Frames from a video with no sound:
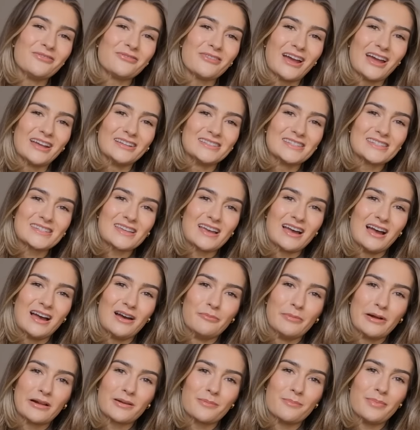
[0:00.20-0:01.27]
friends, and
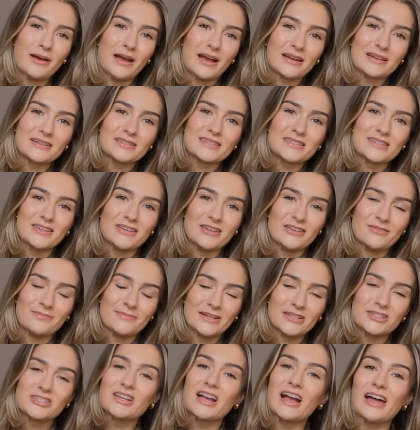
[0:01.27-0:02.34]
welcome back to
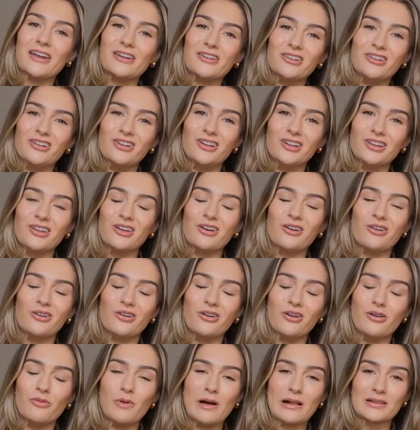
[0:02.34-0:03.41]
my channel,
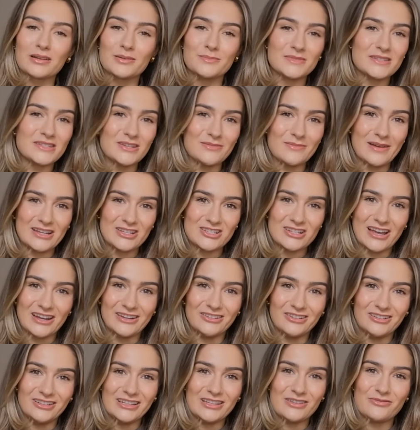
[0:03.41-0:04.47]
or welcome to my
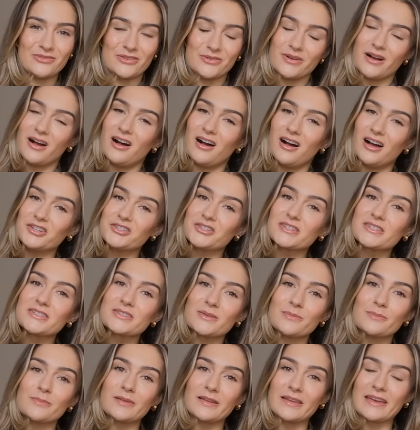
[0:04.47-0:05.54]
channel if you are just
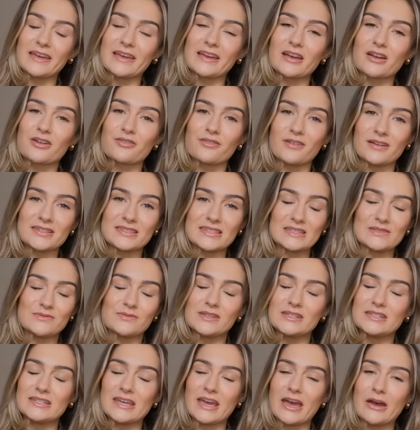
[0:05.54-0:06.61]
stumbling across this
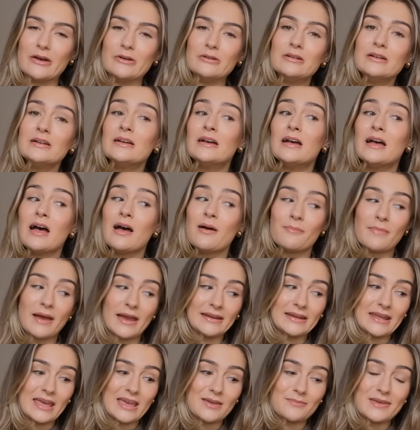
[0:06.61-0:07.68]
video. My
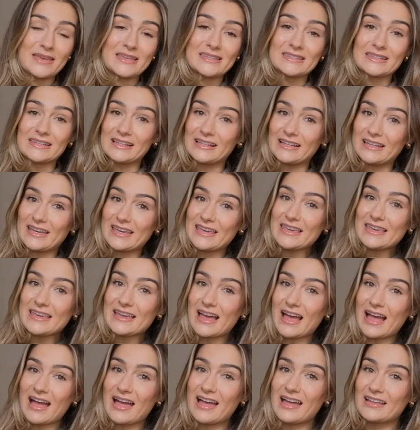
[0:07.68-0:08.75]
name is Lily
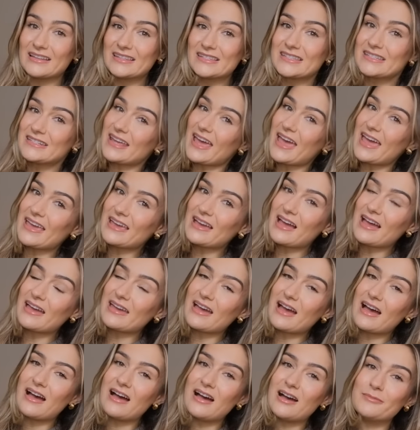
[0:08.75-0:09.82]
and today
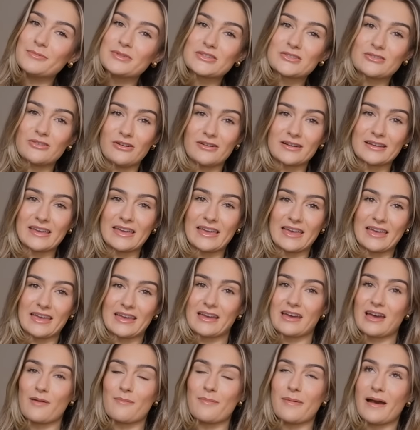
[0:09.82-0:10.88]
I am
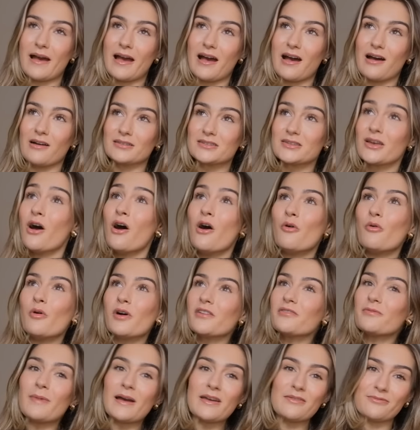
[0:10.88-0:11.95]
talking about one
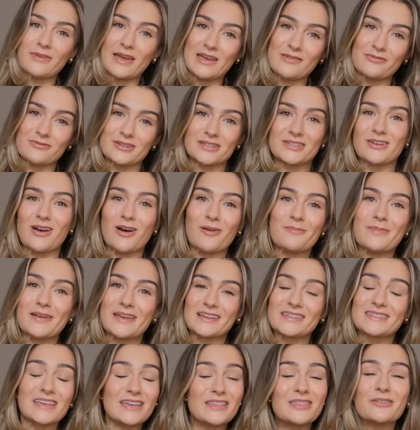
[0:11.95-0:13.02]
of my favourite
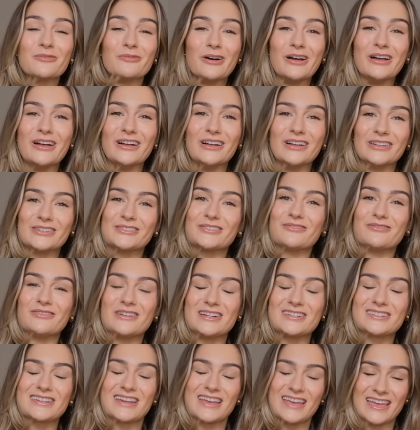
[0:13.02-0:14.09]
topics in the world,
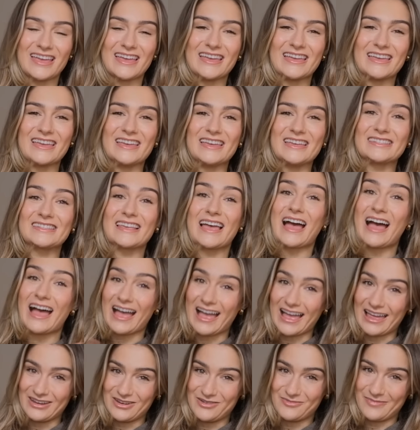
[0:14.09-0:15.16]
which is
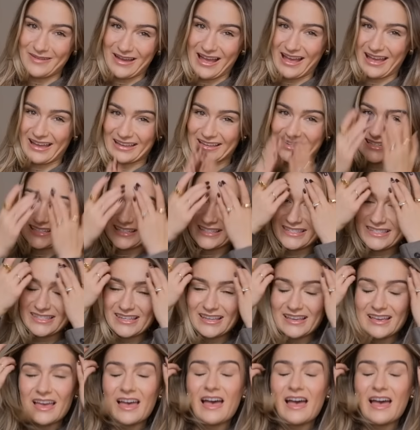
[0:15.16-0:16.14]
handbags.